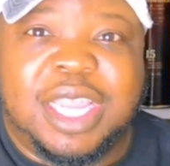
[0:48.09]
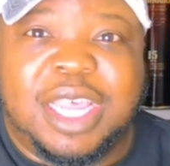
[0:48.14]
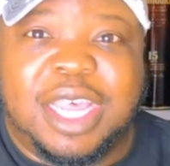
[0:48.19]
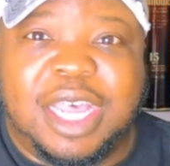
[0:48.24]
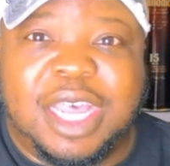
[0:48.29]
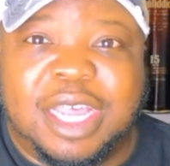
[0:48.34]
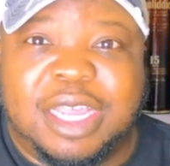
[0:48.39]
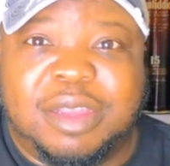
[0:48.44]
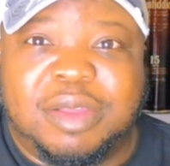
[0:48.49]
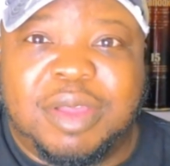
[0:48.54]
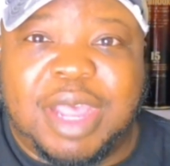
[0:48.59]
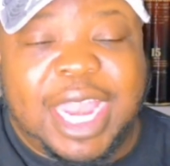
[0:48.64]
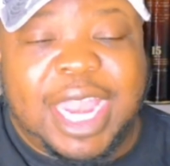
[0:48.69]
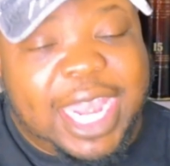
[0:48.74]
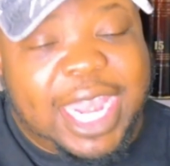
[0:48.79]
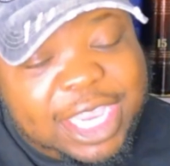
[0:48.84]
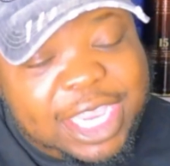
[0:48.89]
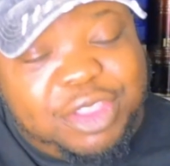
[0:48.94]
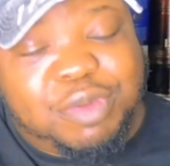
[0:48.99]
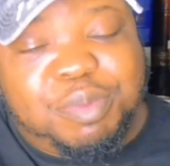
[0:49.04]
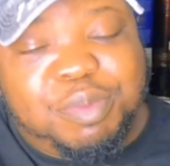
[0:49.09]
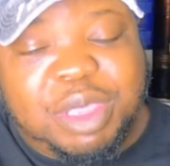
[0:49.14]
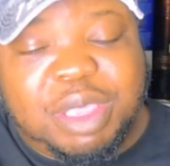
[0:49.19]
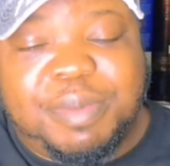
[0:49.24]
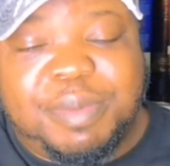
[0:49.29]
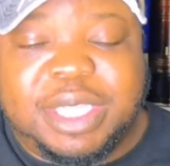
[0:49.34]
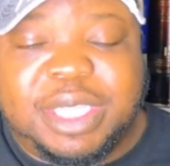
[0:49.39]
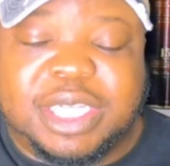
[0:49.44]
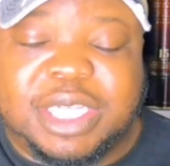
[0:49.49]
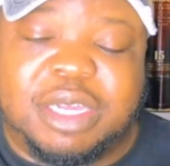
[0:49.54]
I like your bib
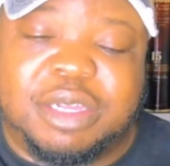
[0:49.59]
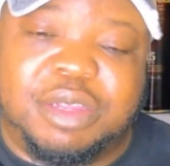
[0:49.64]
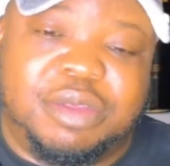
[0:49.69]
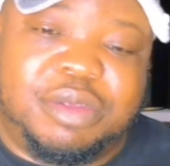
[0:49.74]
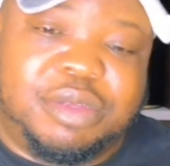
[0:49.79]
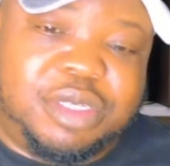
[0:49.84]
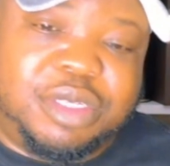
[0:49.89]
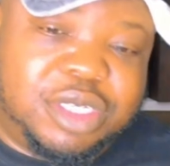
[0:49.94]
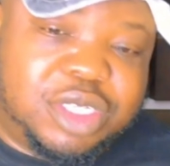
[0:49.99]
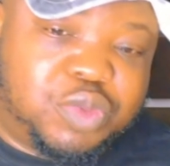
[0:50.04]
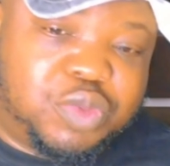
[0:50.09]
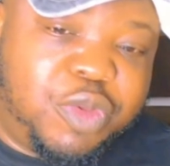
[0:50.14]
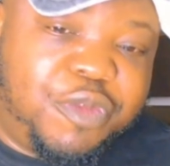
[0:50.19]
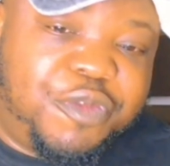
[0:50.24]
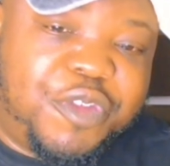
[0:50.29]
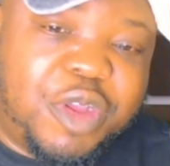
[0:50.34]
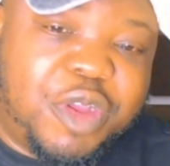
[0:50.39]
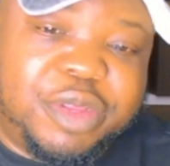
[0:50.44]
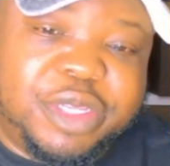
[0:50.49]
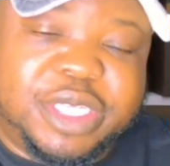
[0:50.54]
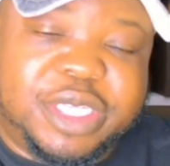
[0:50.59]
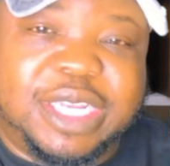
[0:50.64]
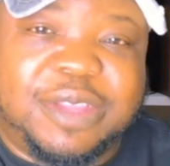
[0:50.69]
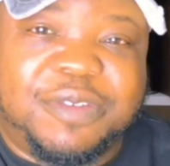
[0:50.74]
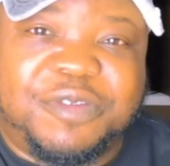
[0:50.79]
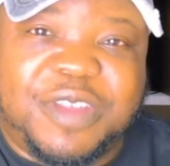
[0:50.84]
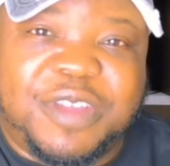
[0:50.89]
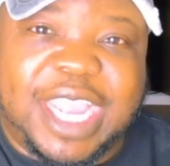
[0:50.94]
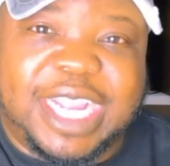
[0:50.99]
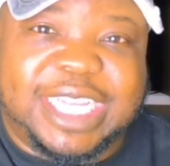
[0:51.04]
and tucker, just referring to the
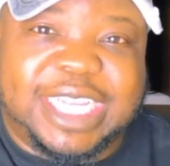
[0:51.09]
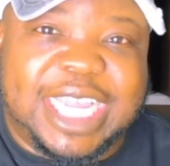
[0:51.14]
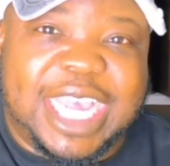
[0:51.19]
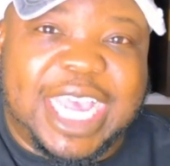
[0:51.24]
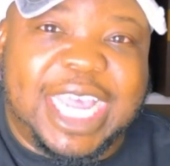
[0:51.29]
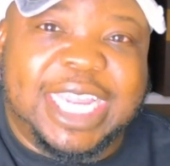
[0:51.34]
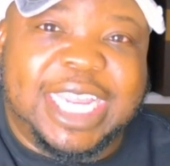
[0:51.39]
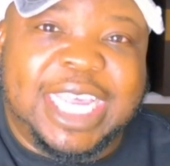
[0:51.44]
fact that